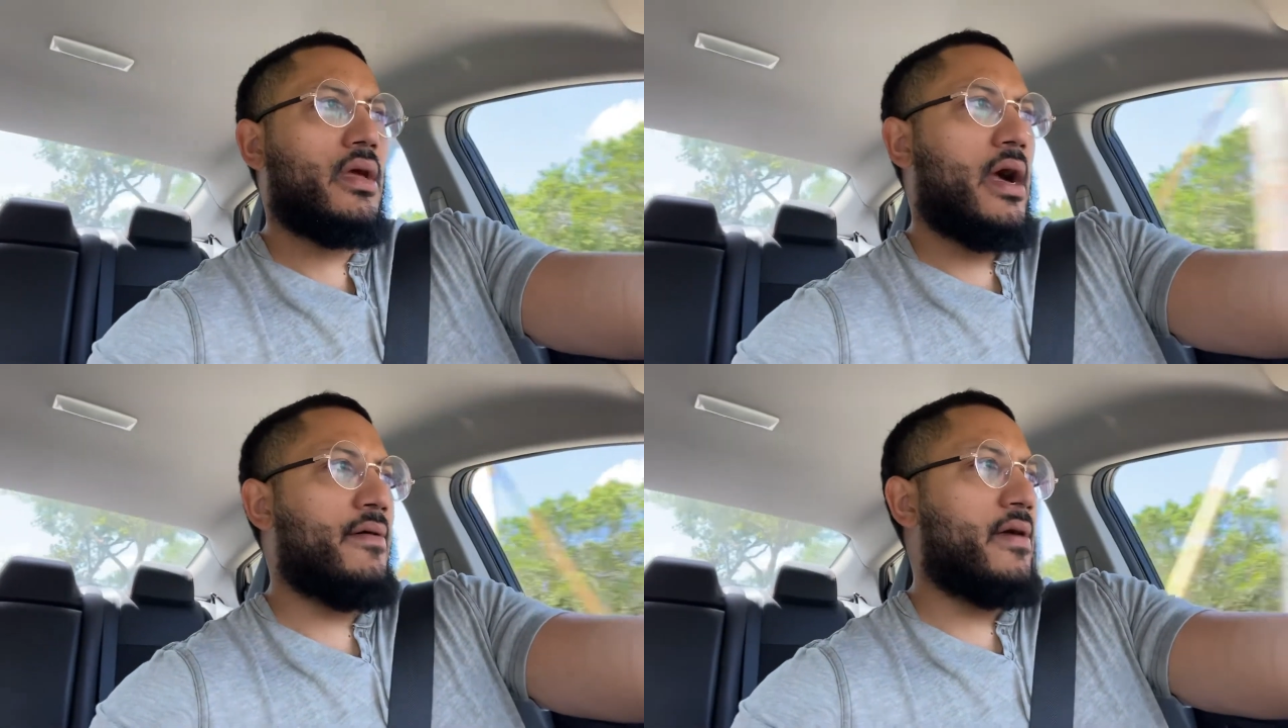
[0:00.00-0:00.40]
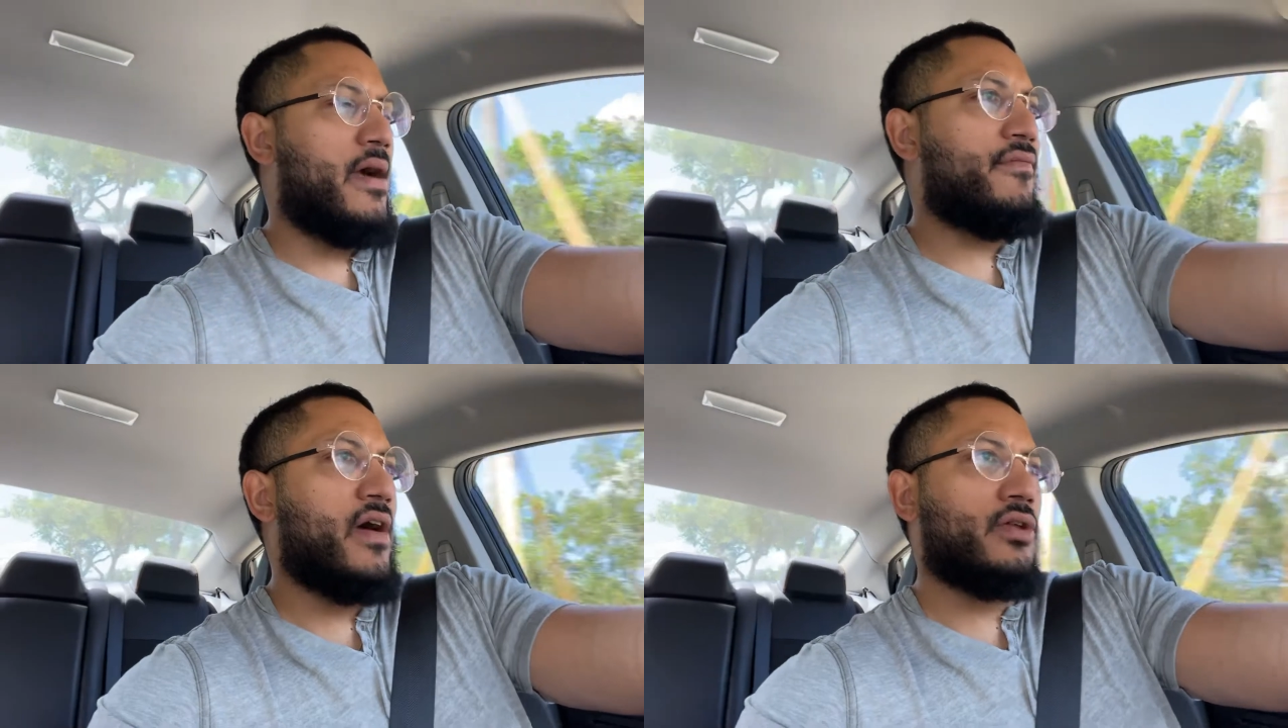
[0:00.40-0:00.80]

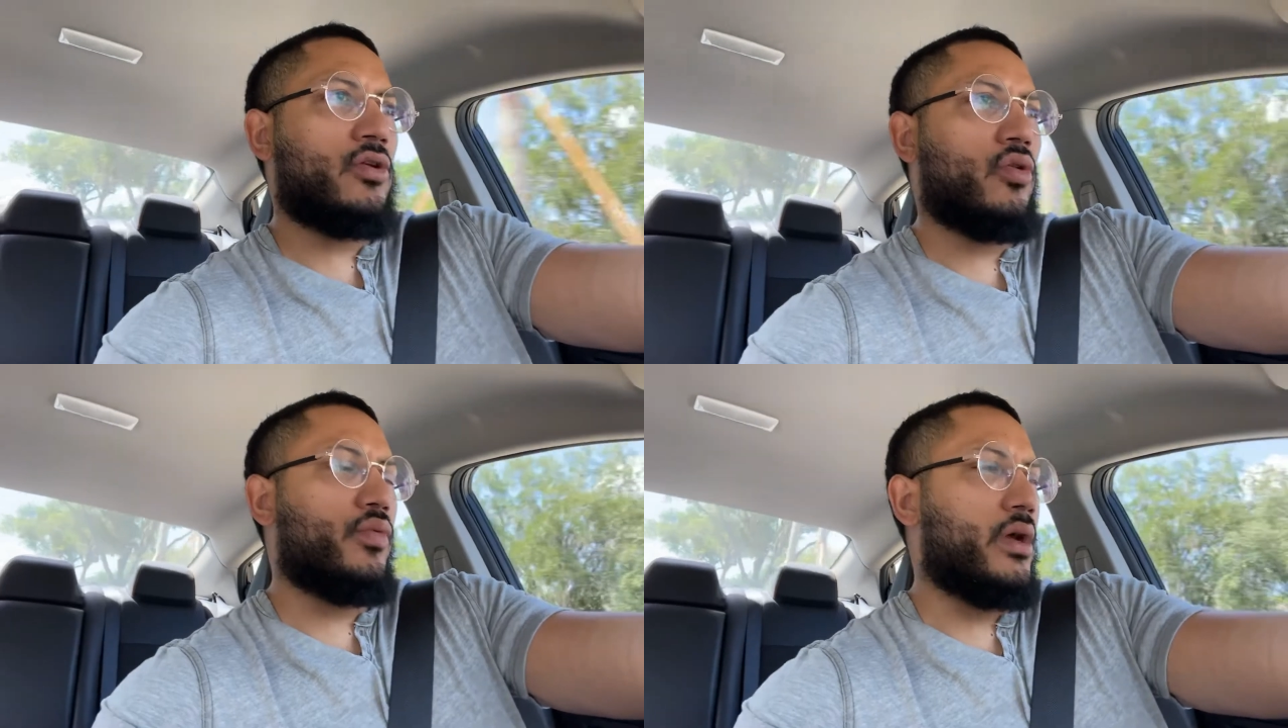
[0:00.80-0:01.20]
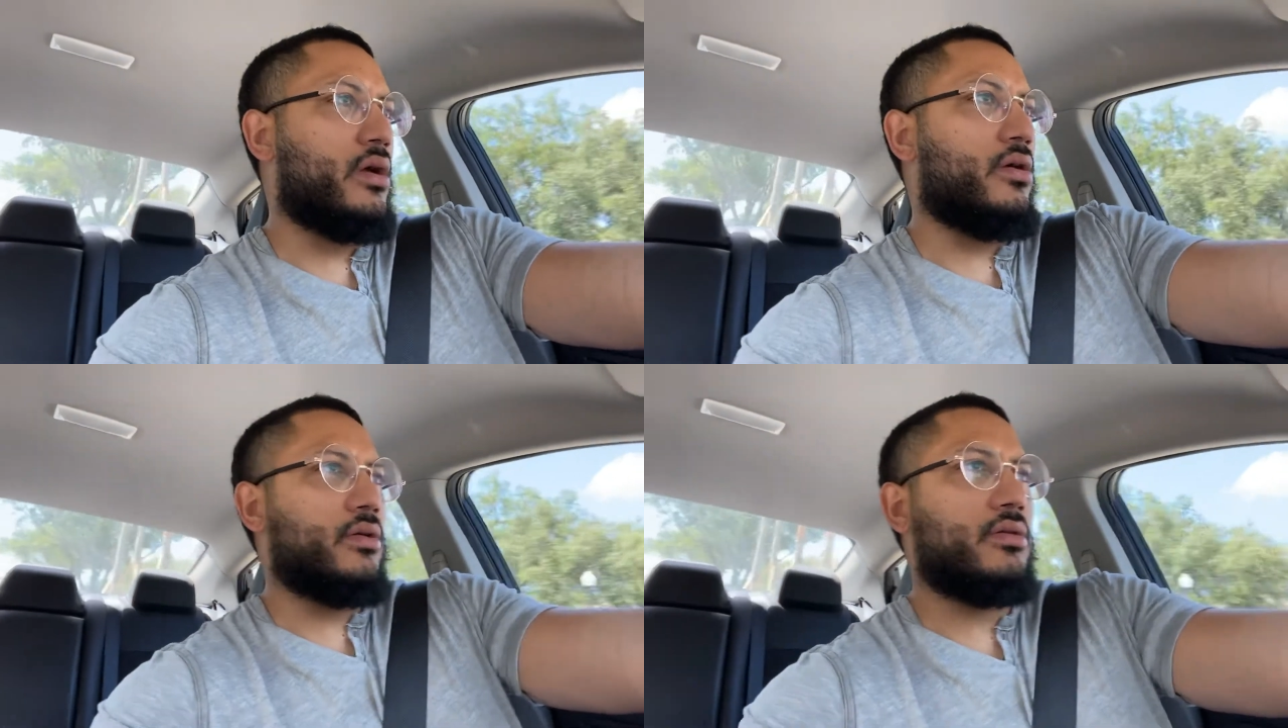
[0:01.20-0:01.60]
I found a
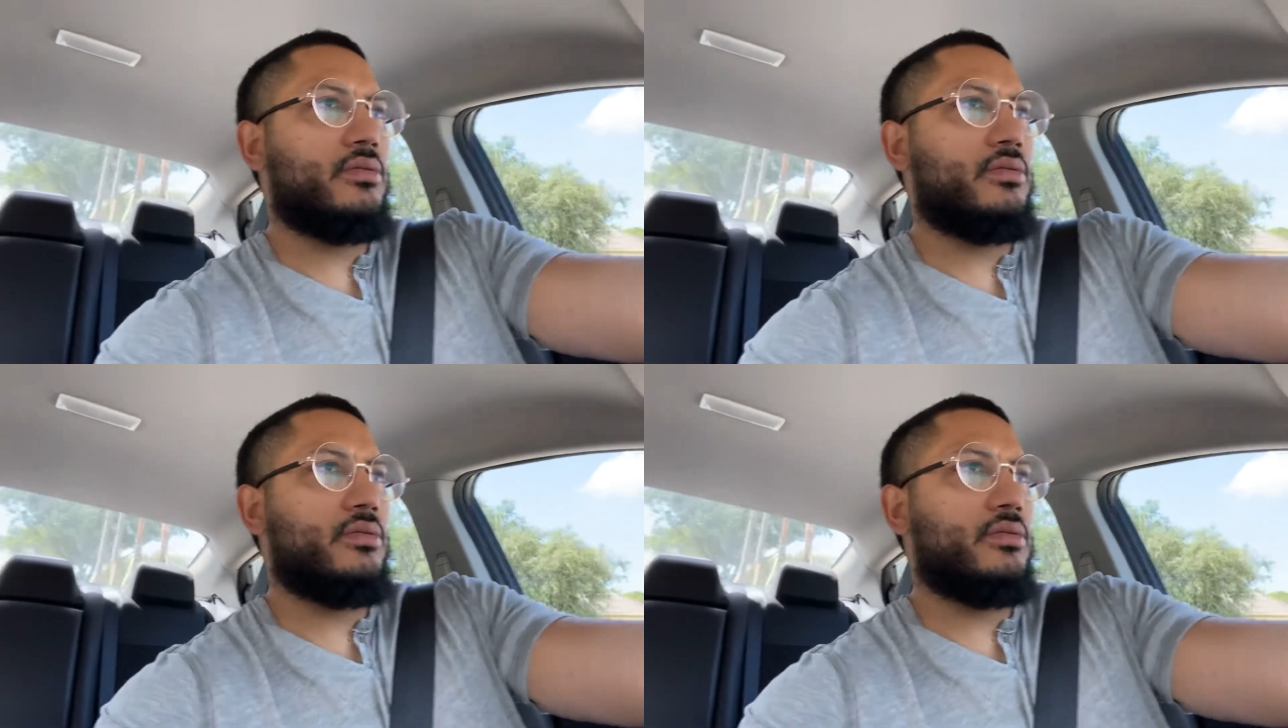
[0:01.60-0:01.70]
career,